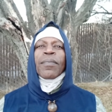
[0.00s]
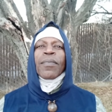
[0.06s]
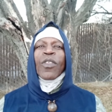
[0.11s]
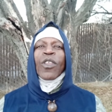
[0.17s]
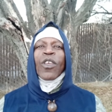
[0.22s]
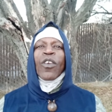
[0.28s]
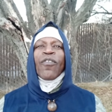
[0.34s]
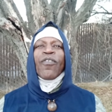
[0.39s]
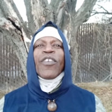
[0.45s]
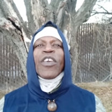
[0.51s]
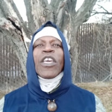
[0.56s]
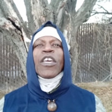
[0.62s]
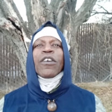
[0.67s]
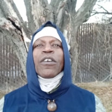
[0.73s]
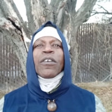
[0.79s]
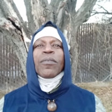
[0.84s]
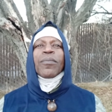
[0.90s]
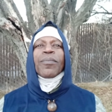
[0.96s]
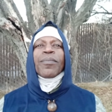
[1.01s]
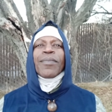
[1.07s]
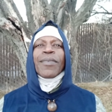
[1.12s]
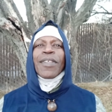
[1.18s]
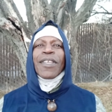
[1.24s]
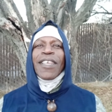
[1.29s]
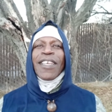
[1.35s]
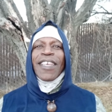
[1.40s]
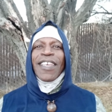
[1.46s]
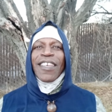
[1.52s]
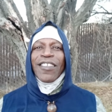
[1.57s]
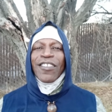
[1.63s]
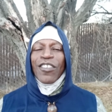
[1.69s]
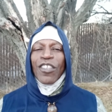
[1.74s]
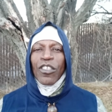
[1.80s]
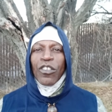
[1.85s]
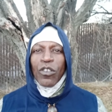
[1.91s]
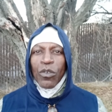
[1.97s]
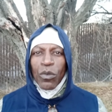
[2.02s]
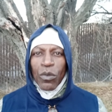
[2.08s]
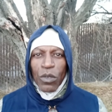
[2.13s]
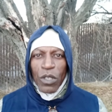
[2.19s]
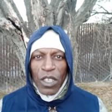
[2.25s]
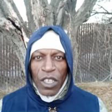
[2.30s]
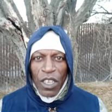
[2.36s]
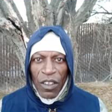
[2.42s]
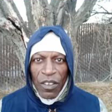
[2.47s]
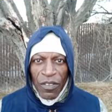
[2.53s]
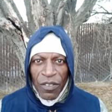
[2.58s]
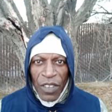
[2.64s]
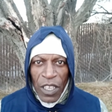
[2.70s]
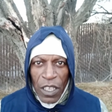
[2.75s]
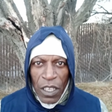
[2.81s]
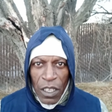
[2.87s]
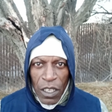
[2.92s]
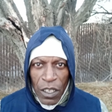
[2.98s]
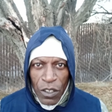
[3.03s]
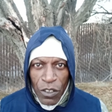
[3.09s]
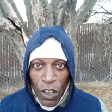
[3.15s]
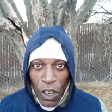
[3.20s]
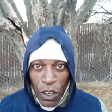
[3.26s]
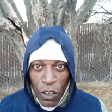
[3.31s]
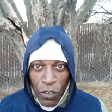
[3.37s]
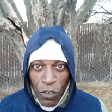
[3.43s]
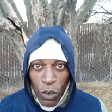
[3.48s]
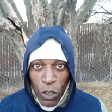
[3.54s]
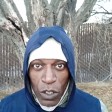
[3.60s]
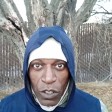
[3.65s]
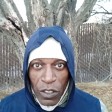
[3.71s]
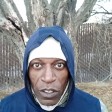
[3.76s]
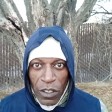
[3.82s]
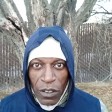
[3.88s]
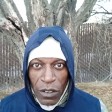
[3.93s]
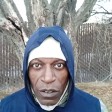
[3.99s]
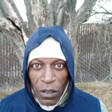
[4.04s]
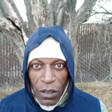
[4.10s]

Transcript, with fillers: Fear is the tool of dark forces.